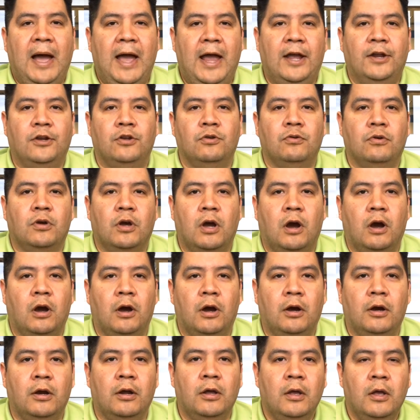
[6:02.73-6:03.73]
a new
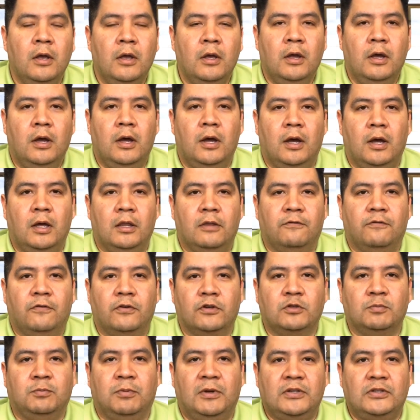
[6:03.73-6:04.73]
car, the
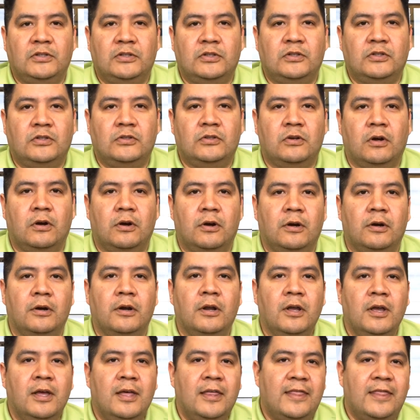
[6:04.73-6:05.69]
first place to start,